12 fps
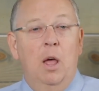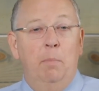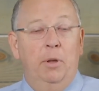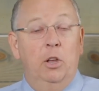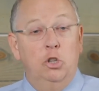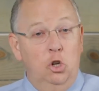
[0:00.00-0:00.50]

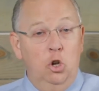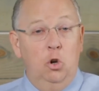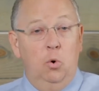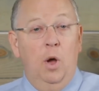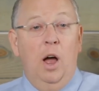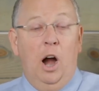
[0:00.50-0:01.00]
because
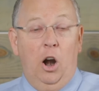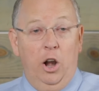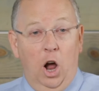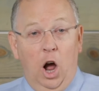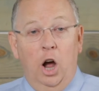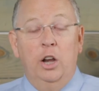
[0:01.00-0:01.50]
you
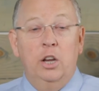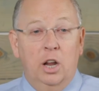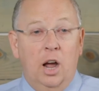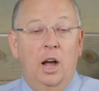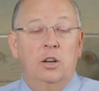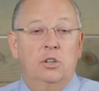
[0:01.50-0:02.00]
are
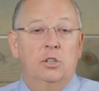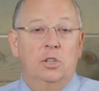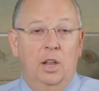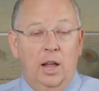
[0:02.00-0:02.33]
unconsciously